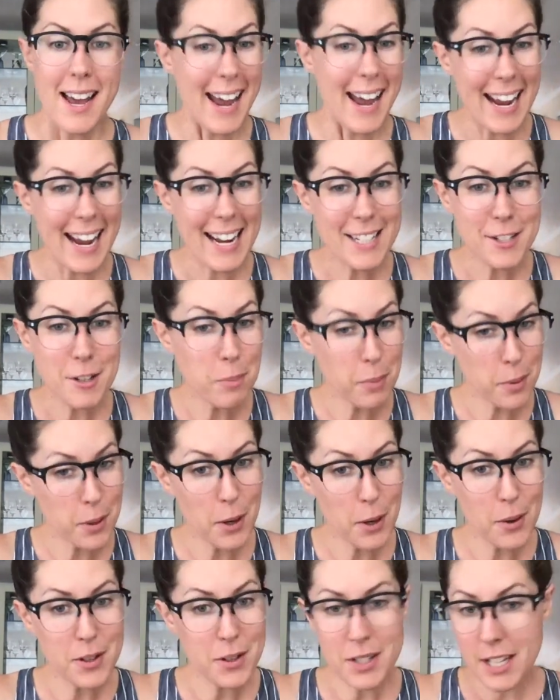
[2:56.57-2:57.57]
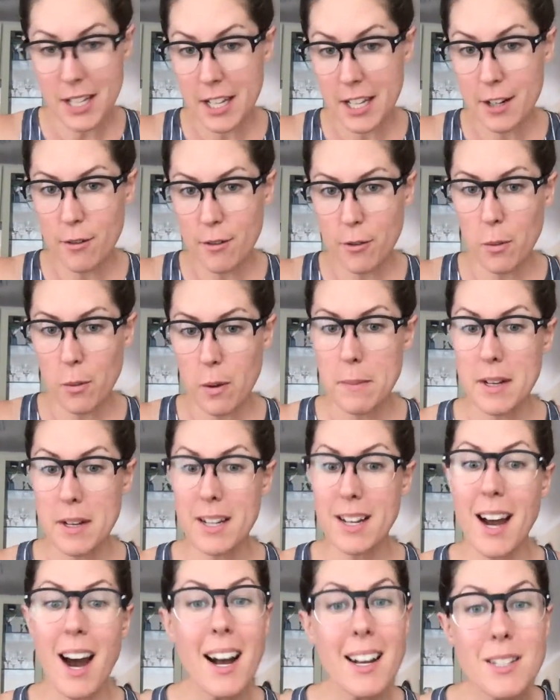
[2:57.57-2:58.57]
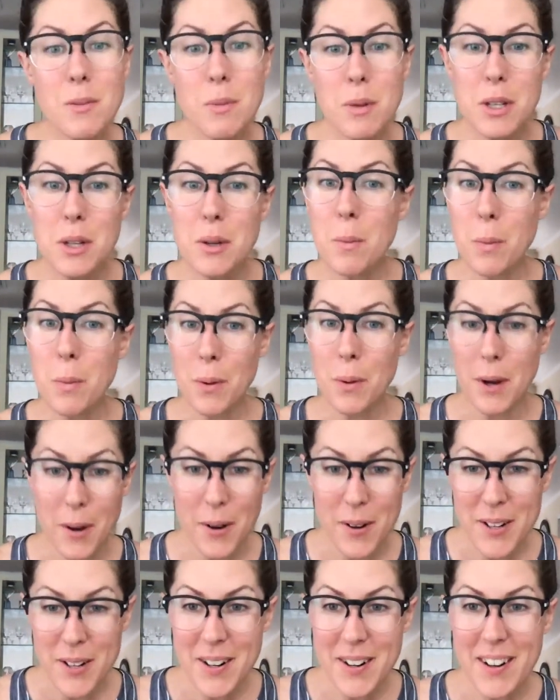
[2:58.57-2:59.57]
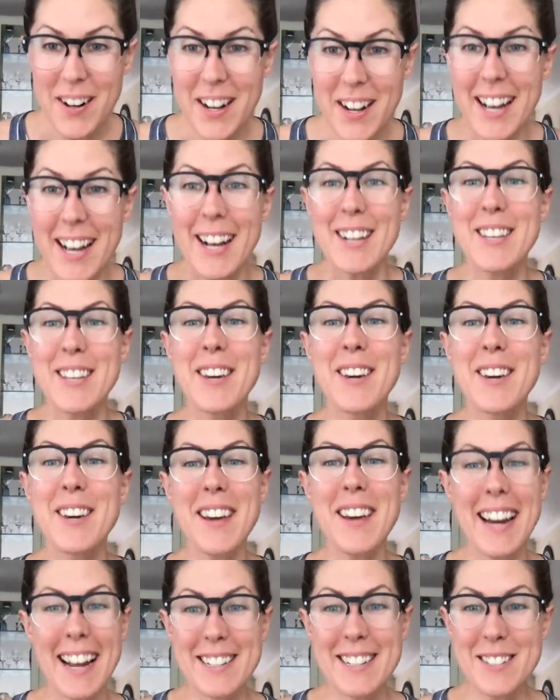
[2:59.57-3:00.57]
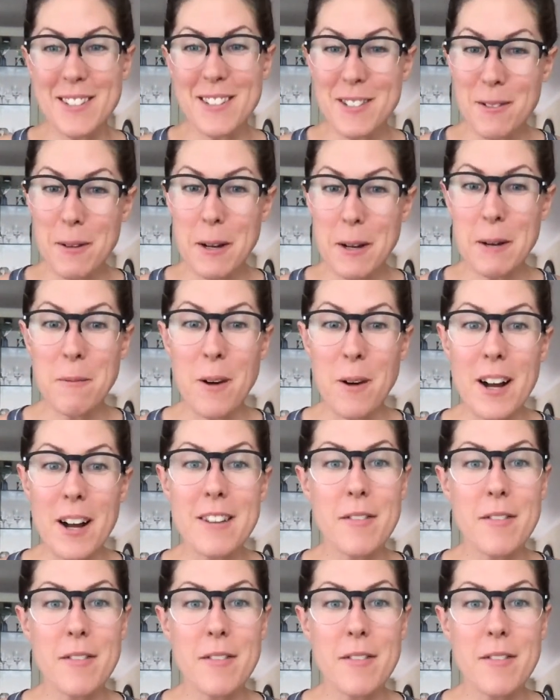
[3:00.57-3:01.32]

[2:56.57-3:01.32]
and to pre order Keto for Women. Because when you pre order, you get entered to win one